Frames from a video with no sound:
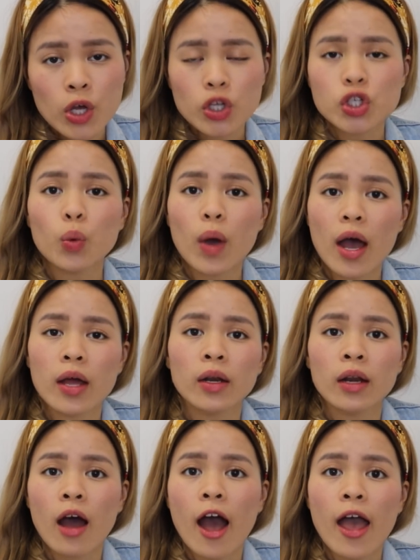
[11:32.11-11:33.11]
So
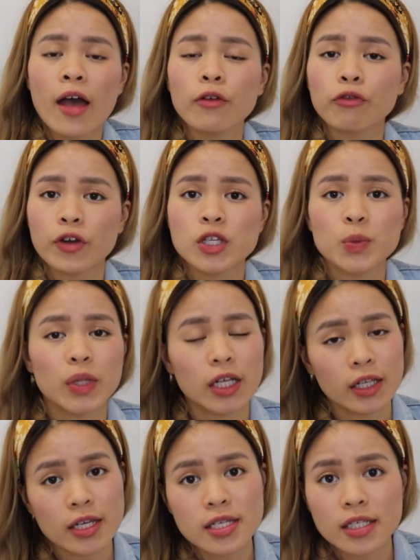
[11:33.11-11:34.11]
when I have friends with
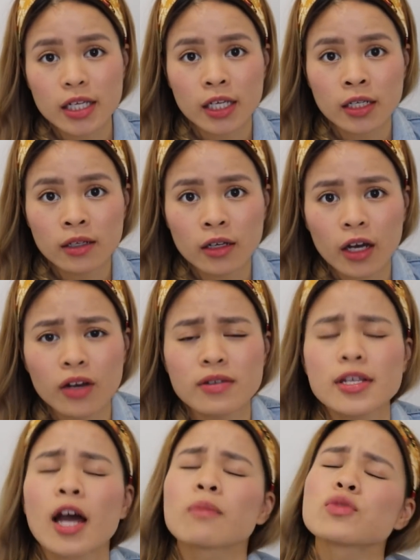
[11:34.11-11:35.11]
clear skin, I don't
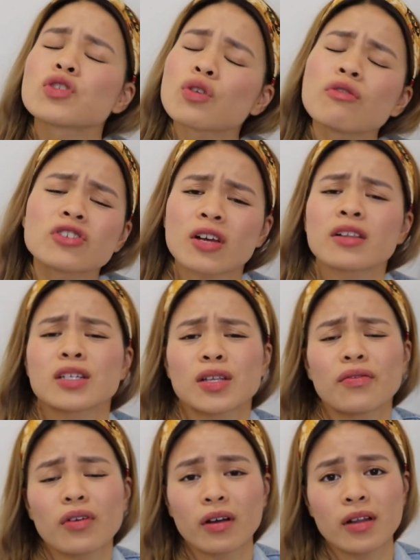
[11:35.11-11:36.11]
say, I'm so jealous
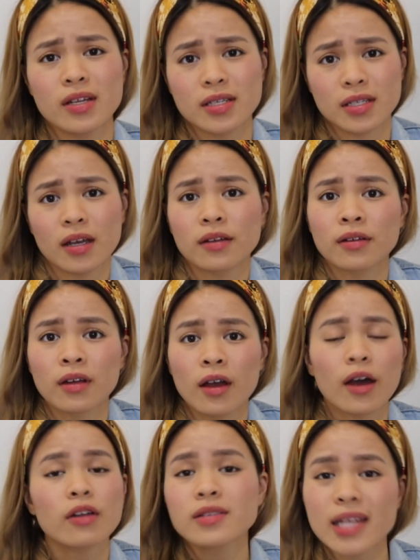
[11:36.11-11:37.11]
of your clear skin.
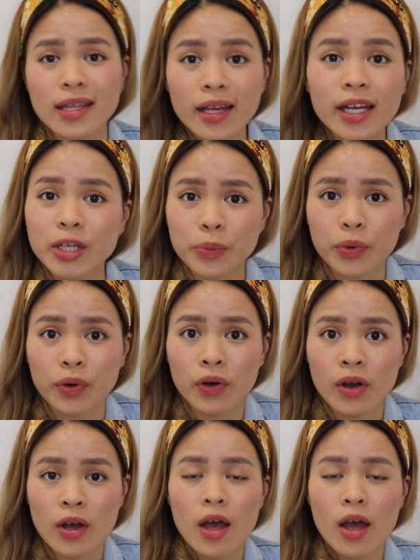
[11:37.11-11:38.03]
I don't say that anymore.